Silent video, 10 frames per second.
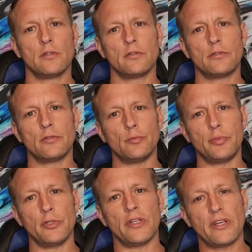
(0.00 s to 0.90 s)
to
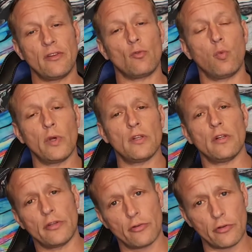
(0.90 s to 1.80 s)
put His will
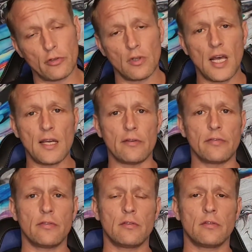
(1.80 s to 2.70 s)
into your
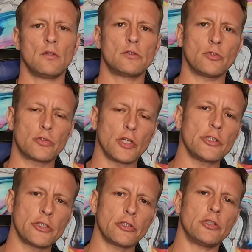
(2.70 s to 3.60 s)
life. So
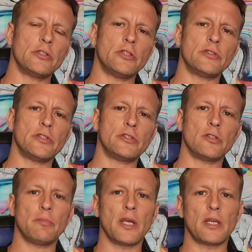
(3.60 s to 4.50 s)
start your good
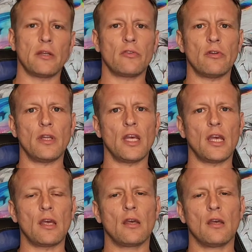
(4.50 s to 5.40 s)
decision making
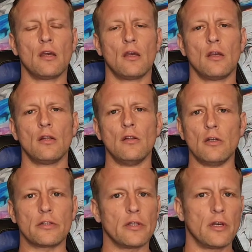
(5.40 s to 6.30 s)
today.
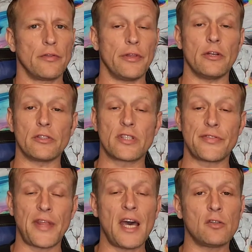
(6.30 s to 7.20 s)
Look, there's
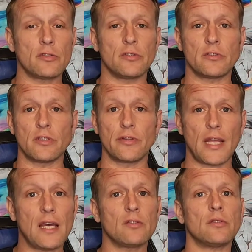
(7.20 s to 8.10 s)
thousands and
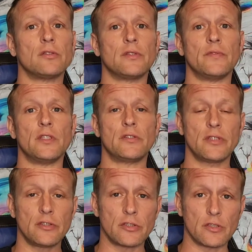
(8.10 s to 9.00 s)
thousands of
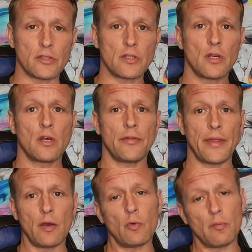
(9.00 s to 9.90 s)
decisions
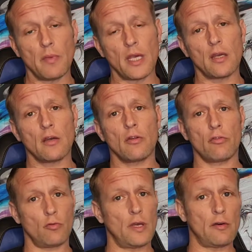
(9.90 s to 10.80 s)
that we make
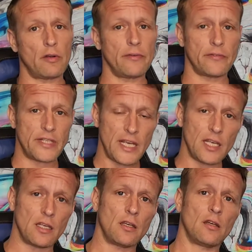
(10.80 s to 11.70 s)
throughout our
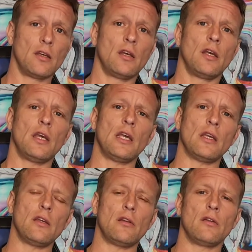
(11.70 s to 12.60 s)
day,
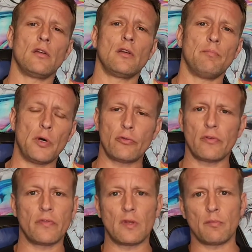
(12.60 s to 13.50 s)
and most
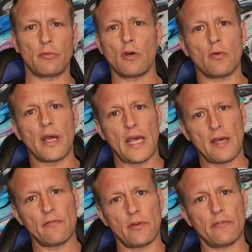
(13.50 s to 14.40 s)
of them don't
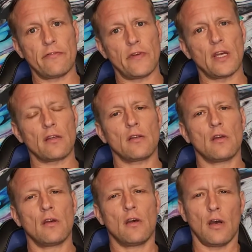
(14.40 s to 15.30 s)
have an effect
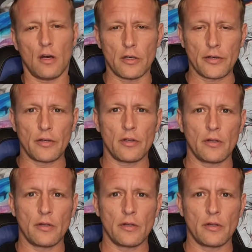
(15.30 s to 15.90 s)
on